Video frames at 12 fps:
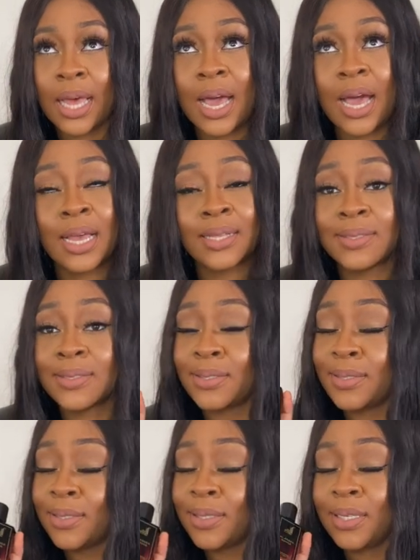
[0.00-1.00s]
and
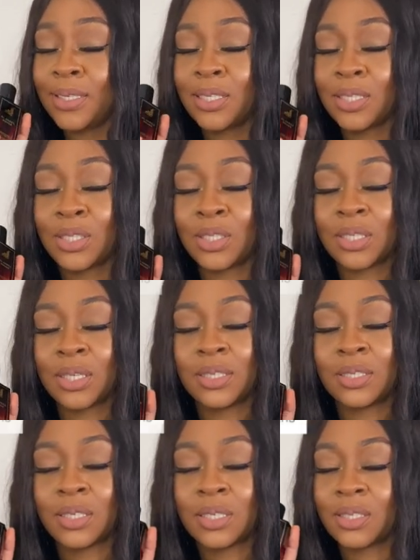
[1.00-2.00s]
it's just
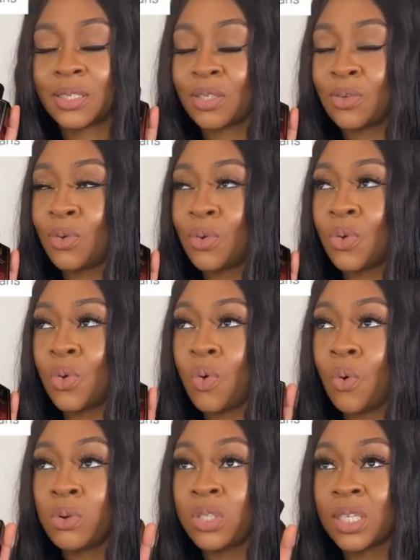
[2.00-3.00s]
it's just
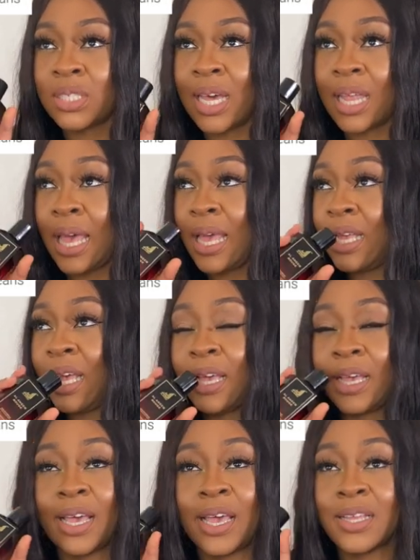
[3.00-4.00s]
gorgeous like
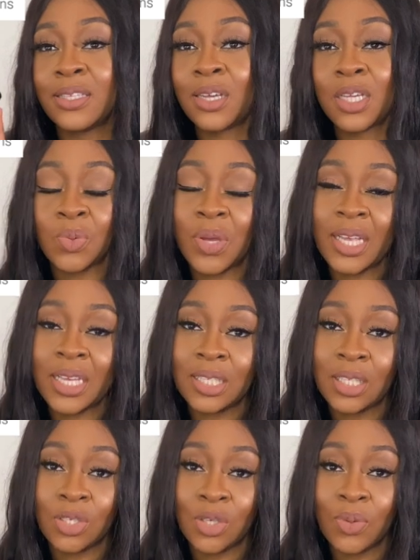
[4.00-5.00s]
it does what it needs
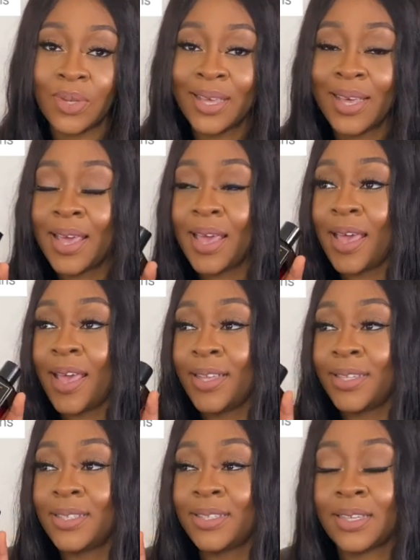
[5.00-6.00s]
to do
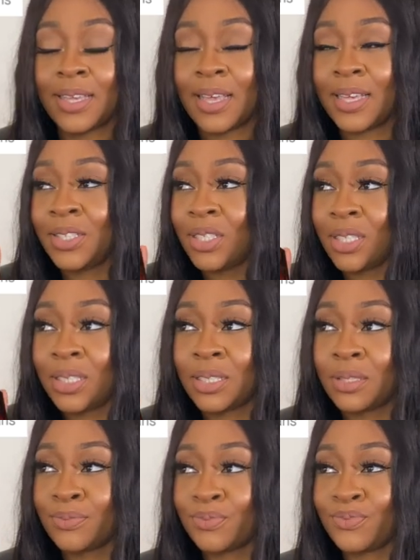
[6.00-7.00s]
it's it's
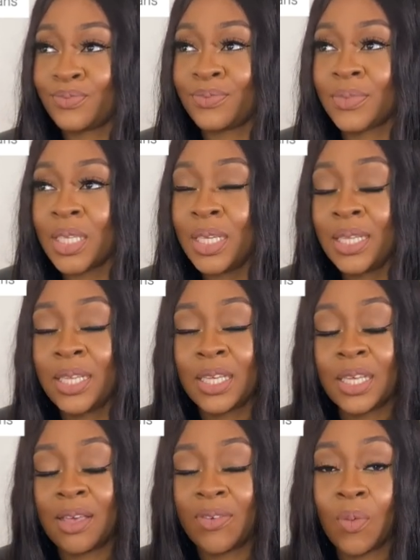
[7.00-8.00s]
just
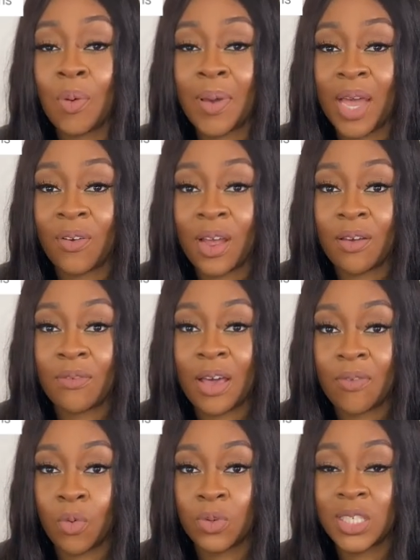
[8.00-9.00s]
if you want baccarat
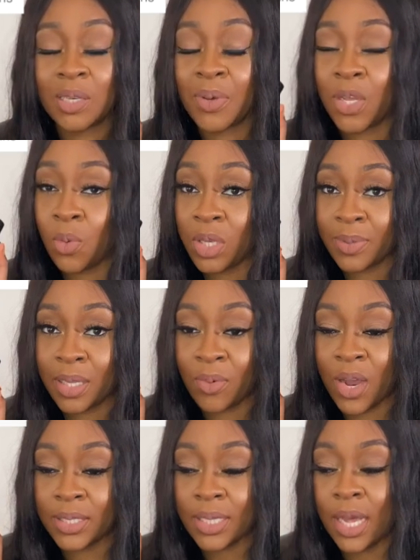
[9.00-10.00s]
540 but you don't want to spend the
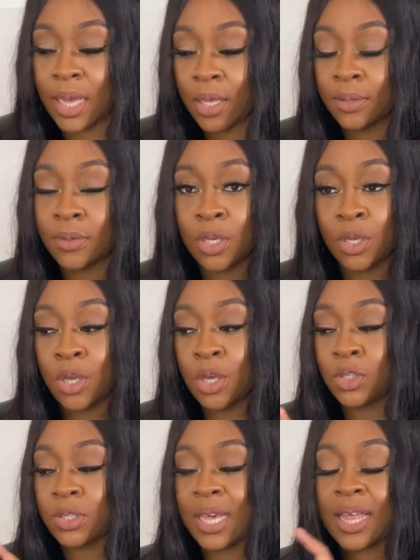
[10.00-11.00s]
price tag
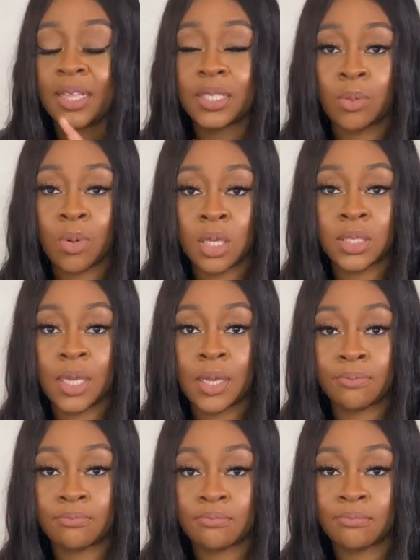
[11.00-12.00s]
just add this to
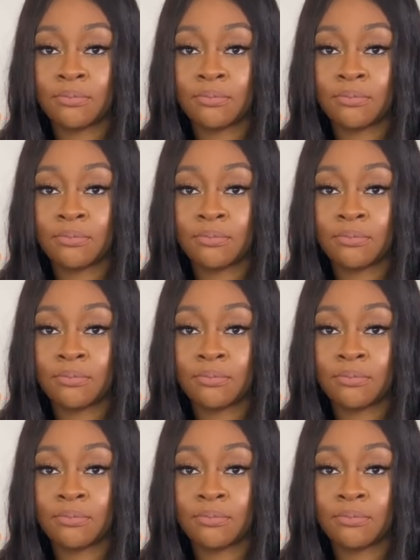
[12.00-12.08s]
basket